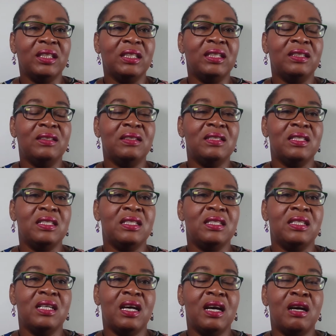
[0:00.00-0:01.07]
in
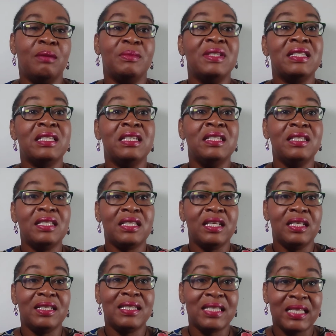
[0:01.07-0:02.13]
the
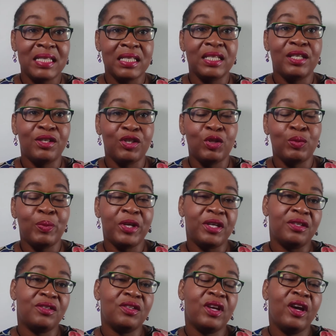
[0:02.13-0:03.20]
skincare
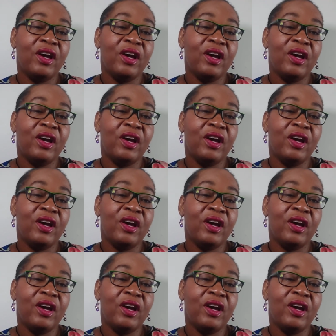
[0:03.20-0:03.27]
space